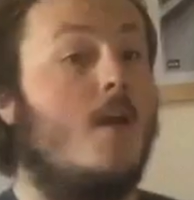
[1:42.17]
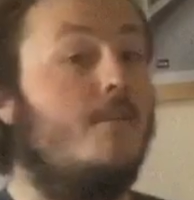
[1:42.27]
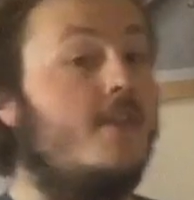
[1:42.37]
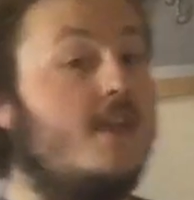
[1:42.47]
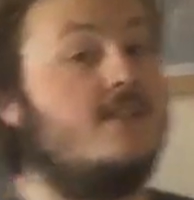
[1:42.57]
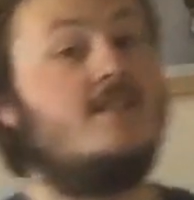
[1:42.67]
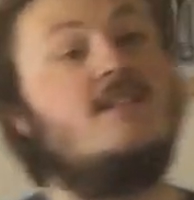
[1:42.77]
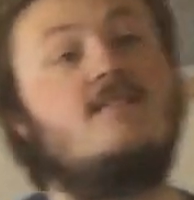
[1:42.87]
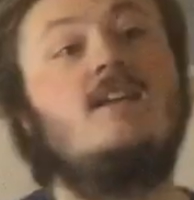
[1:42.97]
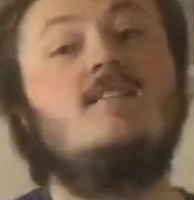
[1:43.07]
for this
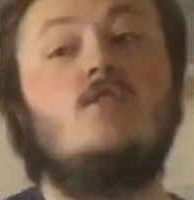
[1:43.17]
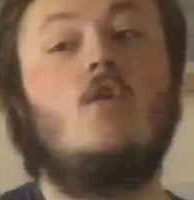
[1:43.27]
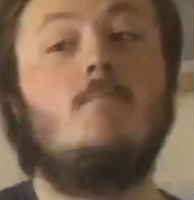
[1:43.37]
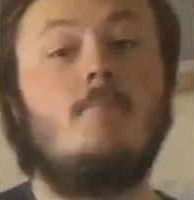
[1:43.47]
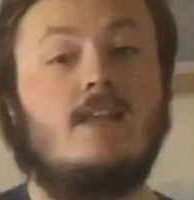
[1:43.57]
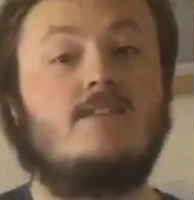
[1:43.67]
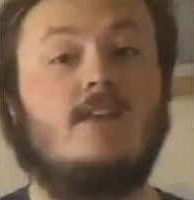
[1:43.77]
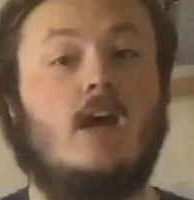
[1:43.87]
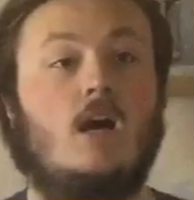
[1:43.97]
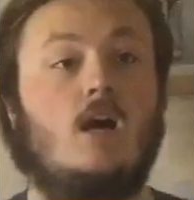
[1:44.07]
it does not
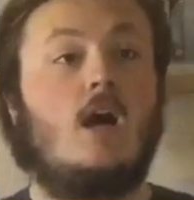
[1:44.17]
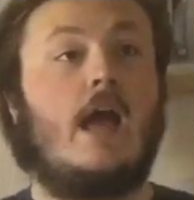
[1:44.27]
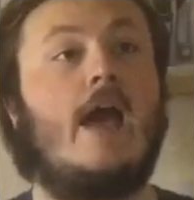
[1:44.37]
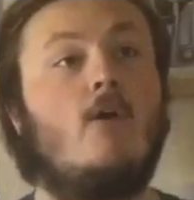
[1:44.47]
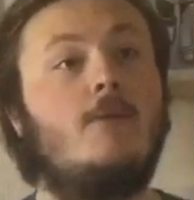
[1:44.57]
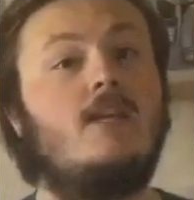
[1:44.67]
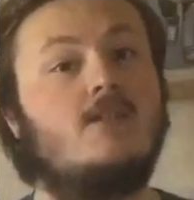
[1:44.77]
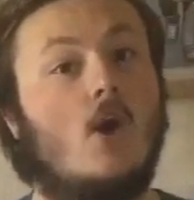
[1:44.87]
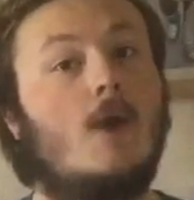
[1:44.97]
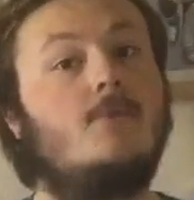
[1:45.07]
matter how many
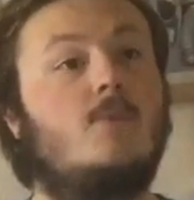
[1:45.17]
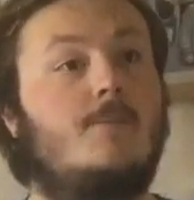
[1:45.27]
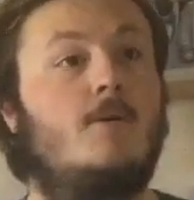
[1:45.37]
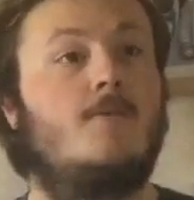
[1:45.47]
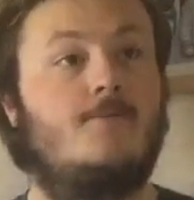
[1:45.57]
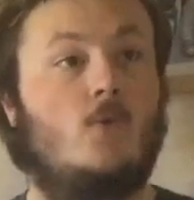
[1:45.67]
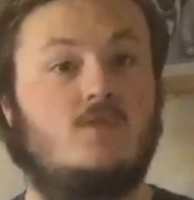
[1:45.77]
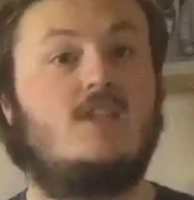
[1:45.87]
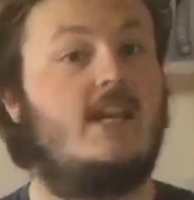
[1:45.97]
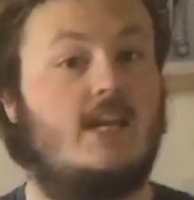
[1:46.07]
times we put
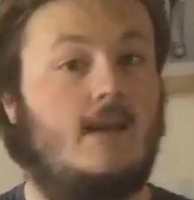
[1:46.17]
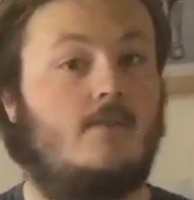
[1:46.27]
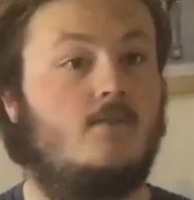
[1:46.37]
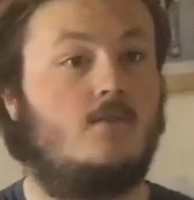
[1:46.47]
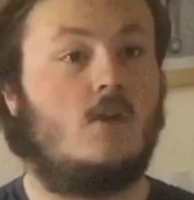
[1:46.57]
14 in.